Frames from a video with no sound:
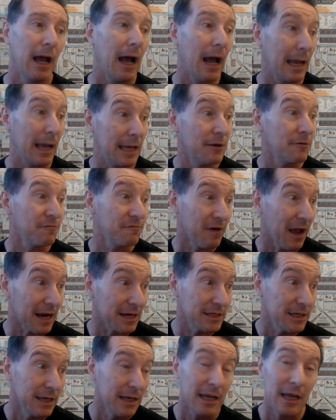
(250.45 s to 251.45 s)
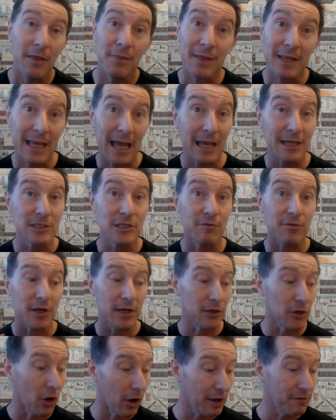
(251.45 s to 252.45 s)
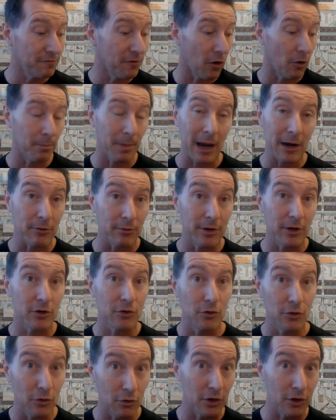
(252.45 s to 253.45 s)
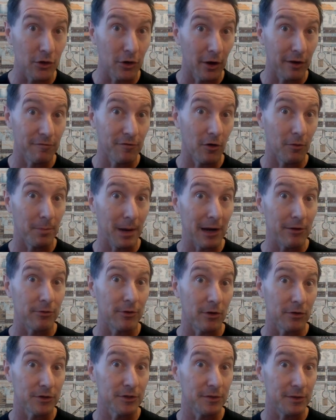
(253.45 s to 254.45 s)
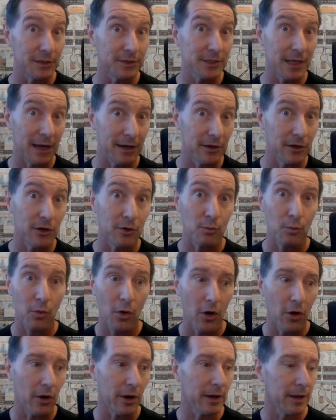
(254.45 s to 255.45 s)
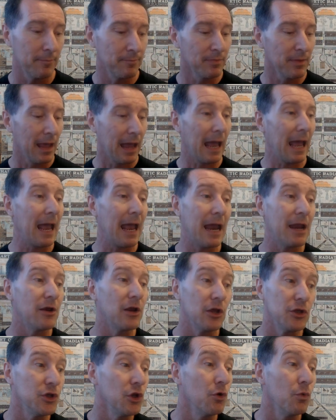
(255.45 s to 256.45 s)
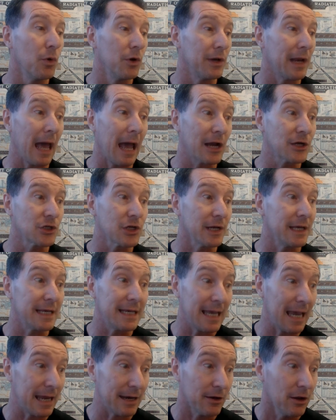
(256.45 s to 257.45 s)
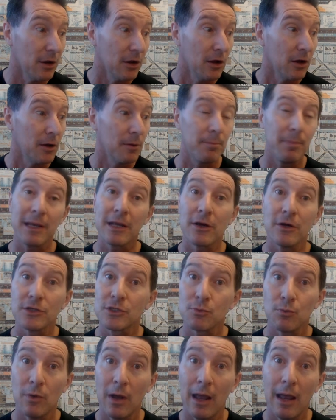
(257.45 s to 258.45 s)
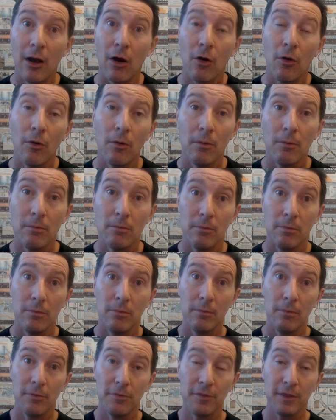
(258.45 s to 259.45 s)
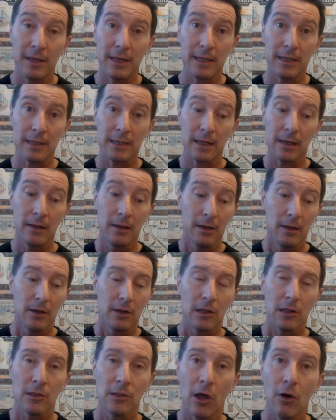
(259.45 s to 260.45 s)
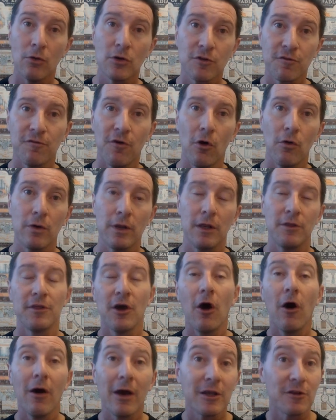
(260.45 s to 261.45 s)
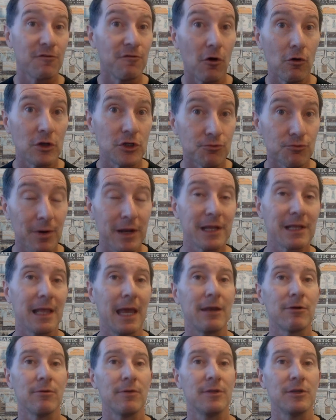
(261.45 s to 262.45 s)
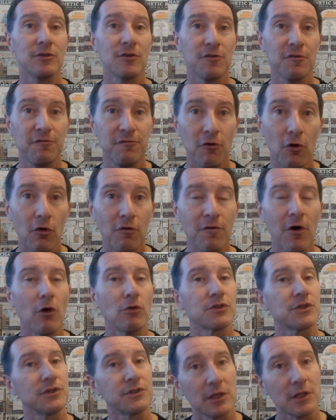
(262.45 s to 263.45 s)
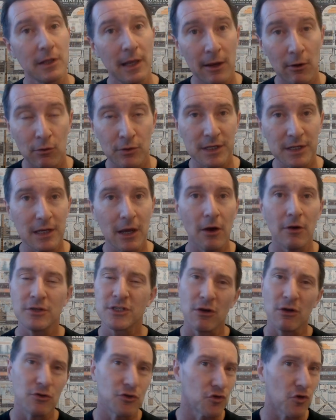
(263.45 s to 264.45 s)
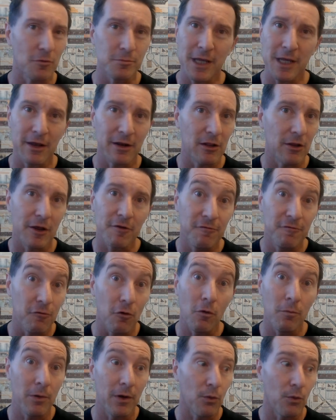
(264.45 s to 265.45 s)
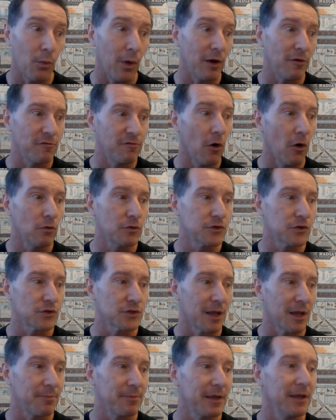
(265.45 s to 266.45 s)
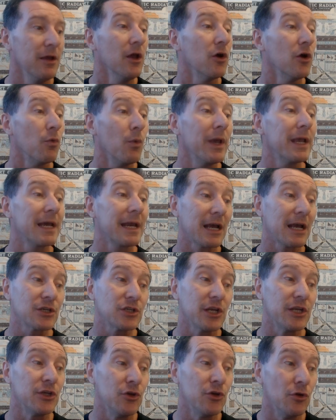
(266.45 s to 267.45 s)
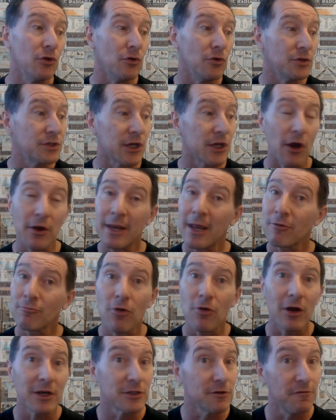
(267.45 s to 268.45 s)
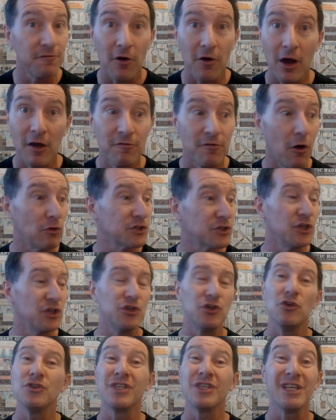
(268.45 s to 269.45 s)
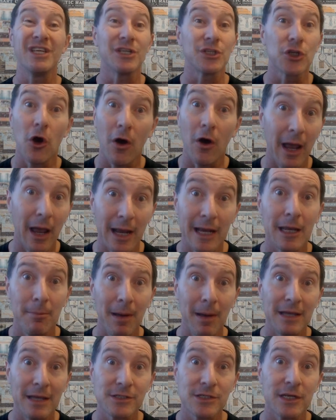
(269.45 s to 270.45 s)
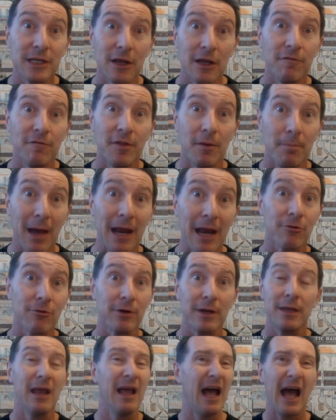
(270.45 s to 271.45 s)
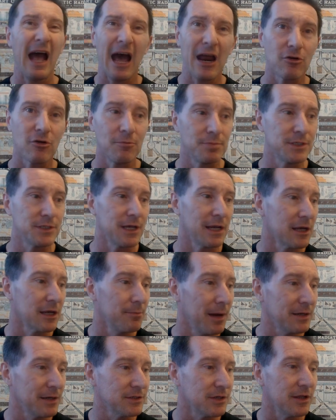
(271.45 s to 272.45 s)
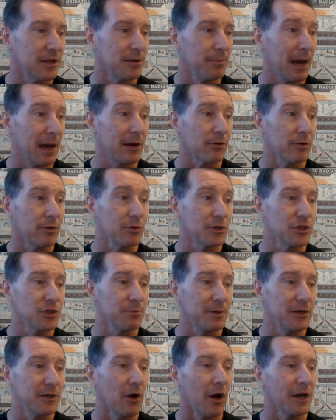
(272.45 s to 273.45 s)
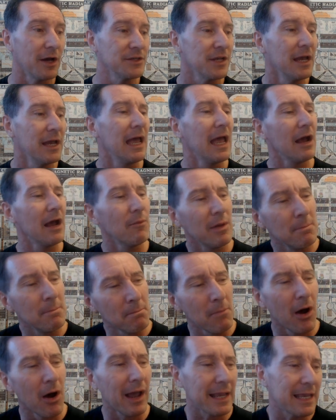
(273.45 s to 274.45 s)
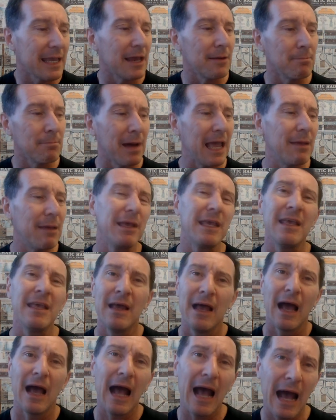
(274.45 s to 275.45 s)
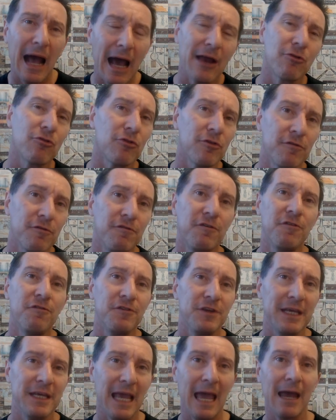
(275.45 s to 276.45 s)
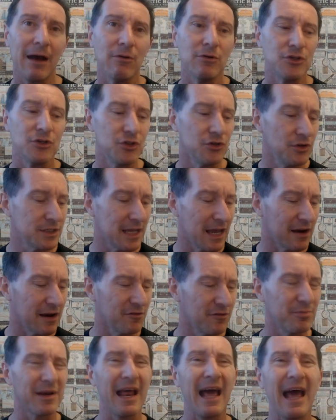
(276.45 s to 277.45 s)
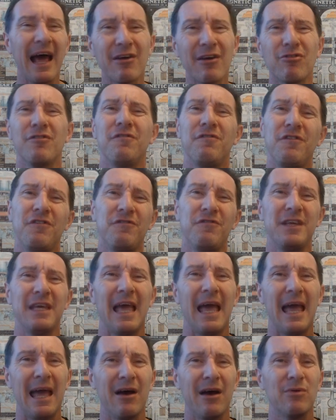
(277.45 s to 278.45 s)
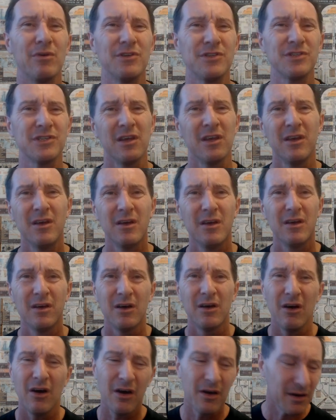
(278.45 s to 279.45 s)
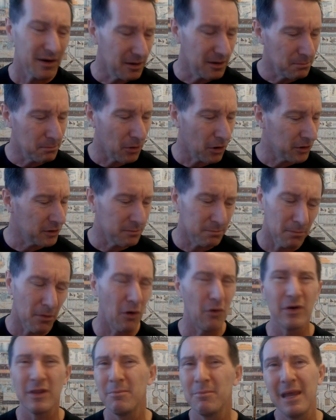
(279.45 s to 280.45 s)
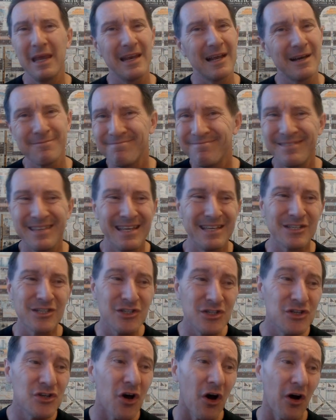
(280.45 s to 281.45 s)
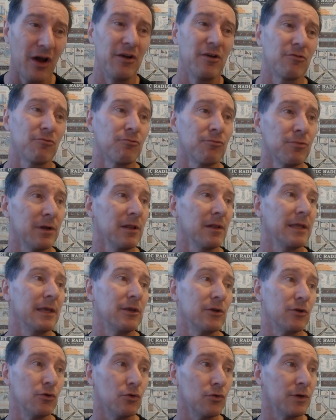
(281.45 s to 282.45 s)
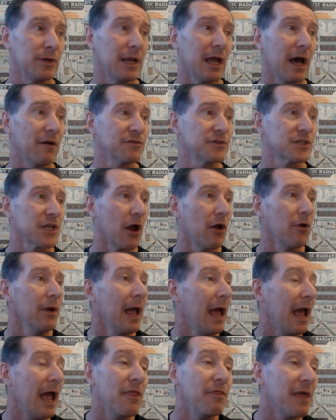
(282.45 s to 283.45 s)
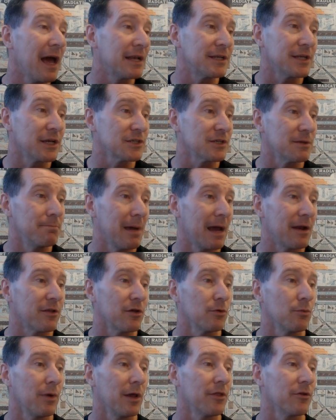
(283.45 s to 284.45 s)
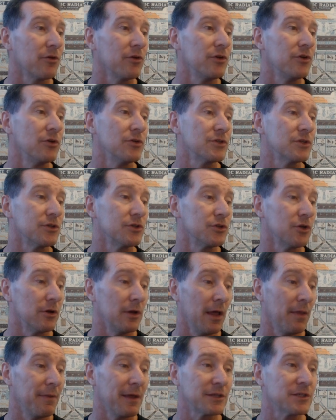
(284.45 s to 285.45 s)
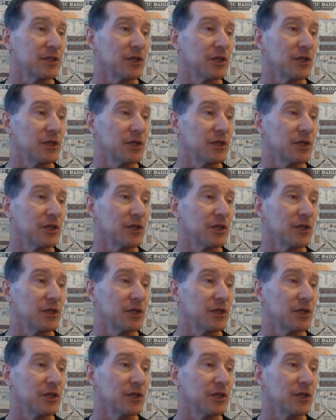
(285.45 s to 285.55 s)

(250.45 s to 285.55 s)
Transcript: in fact, in the case of a 9-volt battery, I could hook a 9-volt battery onto this and it'd work. And you would actually get, because the highest voltage regulator in this is 4 volts. It's an LDO, so it drops out at like 4.1 volts or something. We could actually go down right to 5 volts and use the entire capacity of the battery, 100% capacity of the battery, which would be nice. And we might get maybe 150 hours use out of it. But 150 hours on a modern multimeter is not really good enough. So, and that doesn't matter whether you use and that's